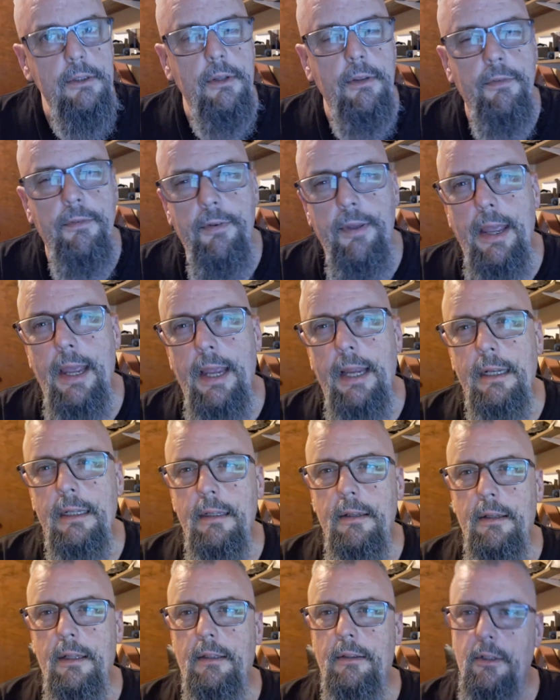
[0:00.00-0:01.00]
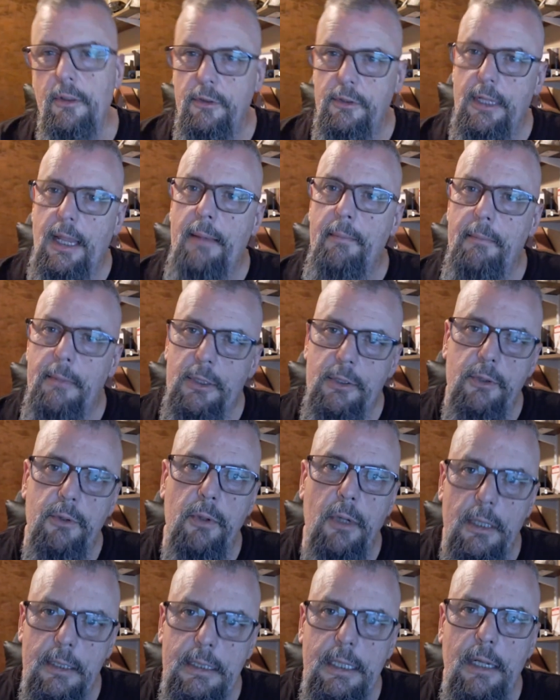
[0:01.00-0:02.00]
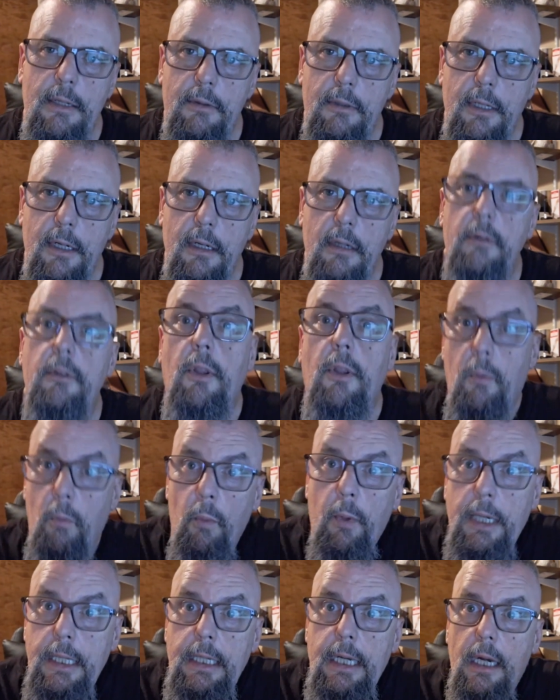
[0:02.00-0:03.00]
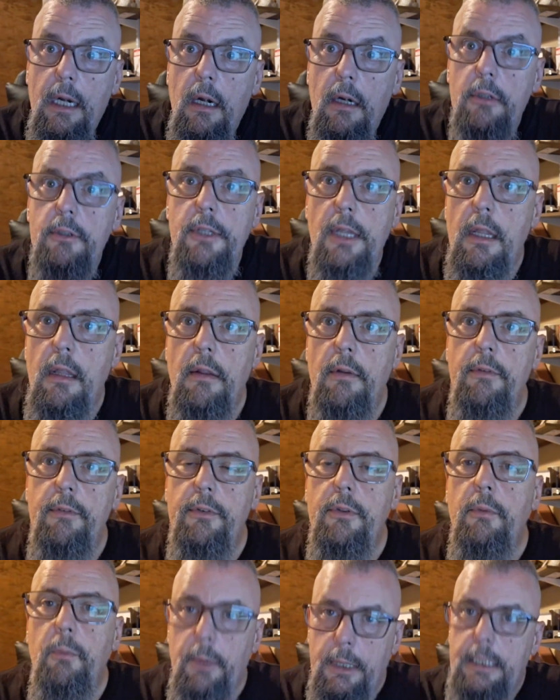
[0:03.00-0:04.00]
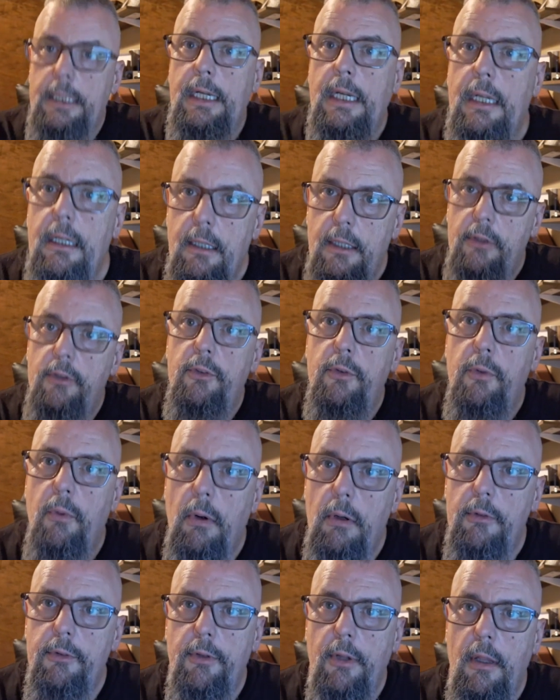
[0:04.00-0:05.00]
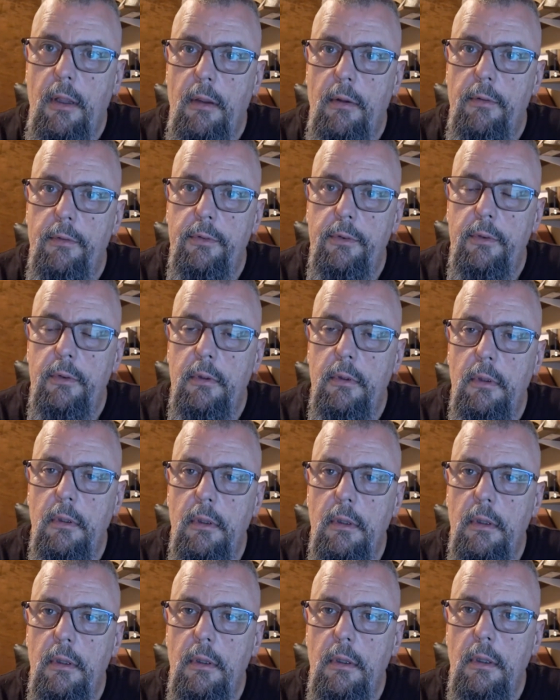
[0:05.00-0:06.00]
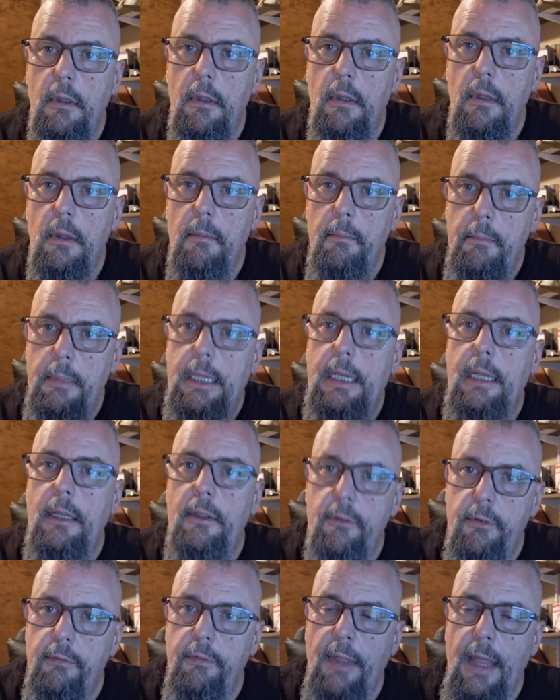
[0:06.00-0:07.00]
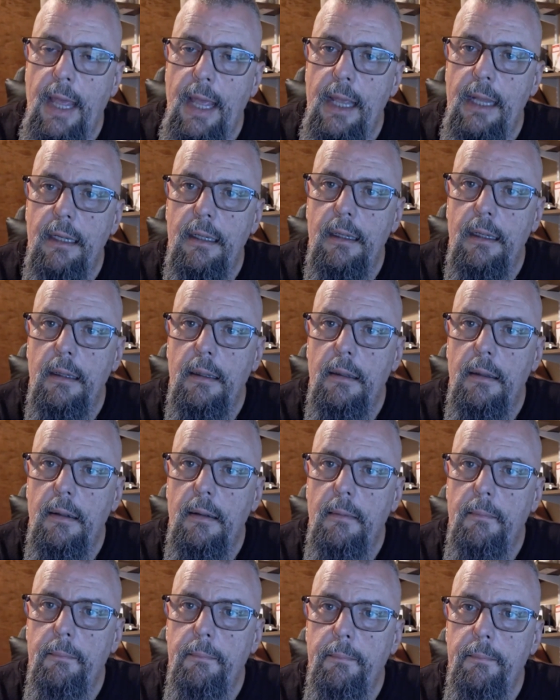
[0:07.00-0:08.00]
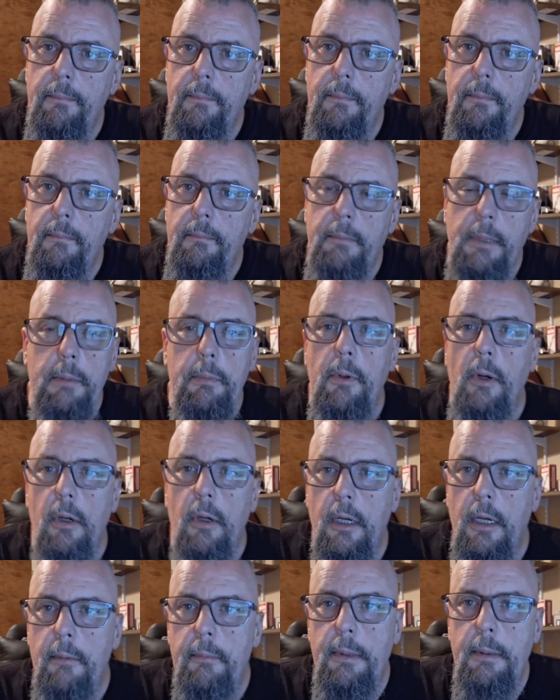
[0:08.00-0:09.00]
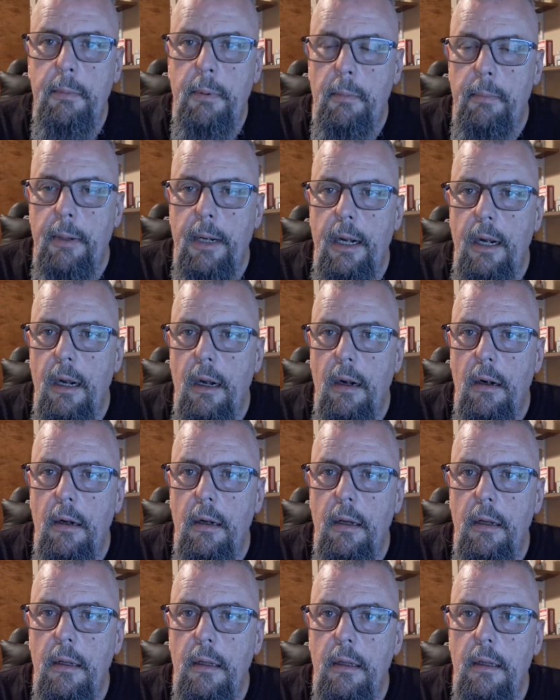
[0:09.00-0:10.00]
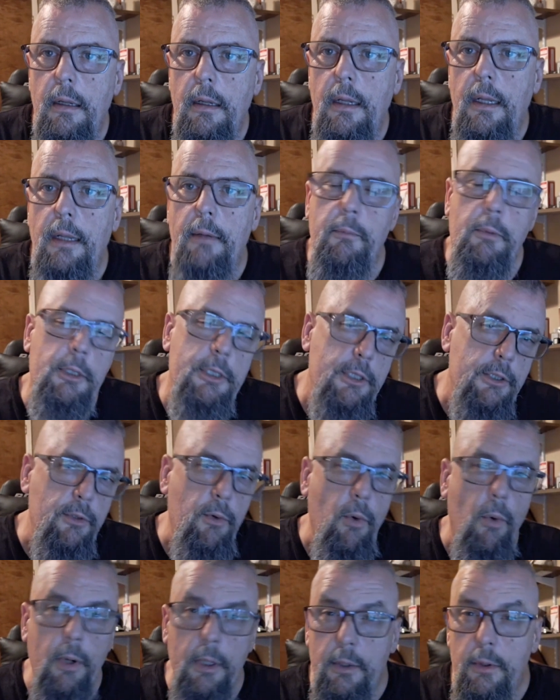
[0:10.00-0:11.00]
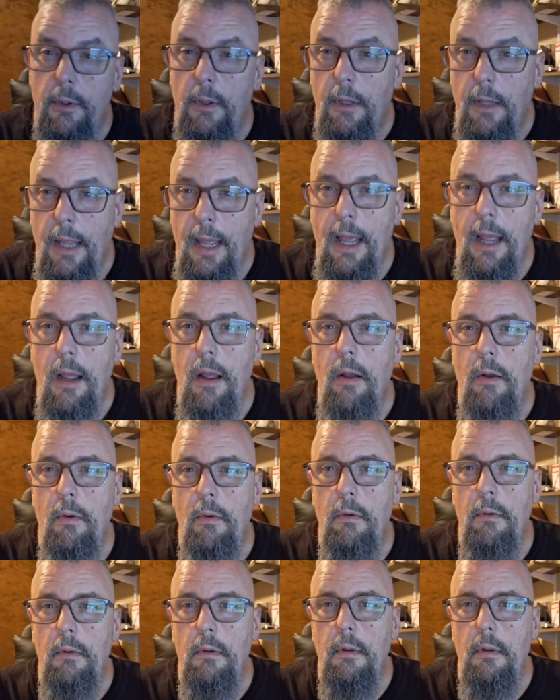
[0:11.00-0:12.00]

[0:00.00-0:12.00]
of the fact that there's that mistrust out there that we did ourselves, we did this to ourselves. Because of that, people aren't going to be prepared, which is going to allow